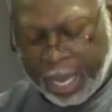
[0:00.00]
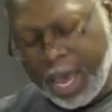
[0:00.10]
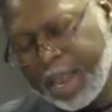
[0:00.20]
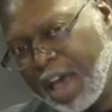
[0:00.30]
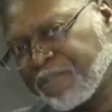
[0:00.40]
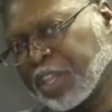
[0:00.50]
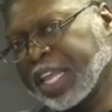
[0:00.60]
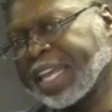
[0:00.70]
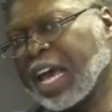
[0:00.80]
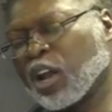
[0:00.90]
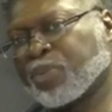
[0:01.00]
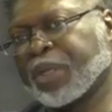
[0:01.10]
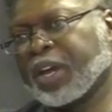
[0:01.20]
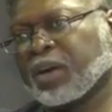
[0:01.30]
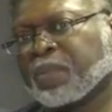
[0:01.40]
And after they got up,
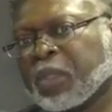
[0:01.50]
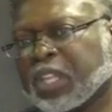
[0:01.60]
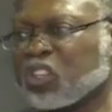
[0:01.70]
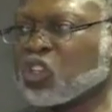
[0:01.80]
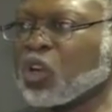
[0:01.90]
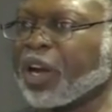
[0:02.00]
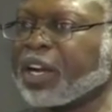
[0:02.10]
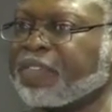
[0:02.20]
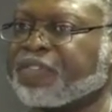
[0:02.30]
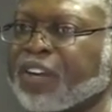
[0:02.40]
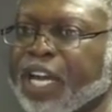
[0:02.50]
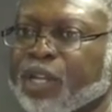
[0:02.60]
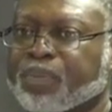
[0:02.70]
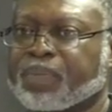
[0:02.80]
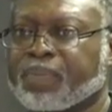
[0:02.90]
they started a fight.
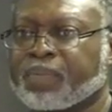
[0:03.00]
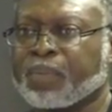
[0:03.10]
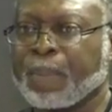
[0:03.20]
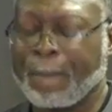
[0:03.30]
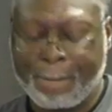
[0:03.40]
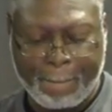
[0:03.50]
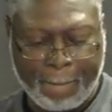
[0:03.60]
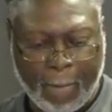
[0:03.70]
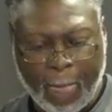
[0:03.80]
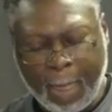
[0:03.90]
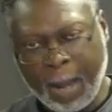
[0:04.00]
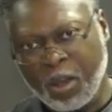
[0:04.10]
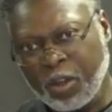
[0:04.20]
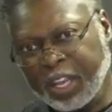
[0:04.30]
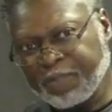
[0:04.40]
Mm.
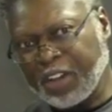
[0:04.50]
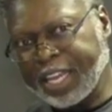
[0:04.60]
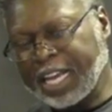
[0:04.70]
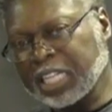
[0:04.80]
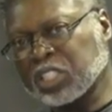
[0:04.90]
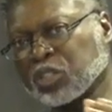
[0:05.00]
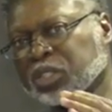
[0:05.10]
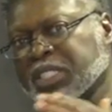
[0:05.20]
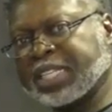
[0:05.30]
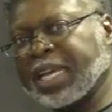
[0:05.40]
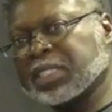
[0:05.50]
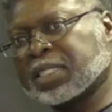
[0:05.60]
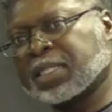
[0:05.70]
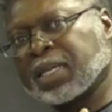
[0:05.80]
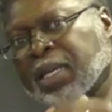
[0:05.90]
Fight got so
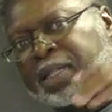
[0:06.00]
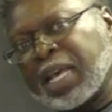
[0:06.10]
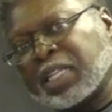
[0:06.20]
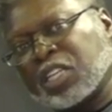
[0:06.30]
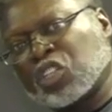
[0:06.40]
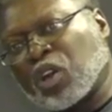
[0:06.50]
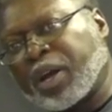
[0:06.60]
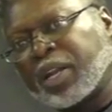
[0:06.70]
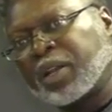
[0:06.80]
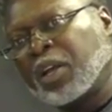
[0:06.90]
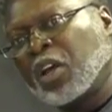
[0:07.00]
intense that they started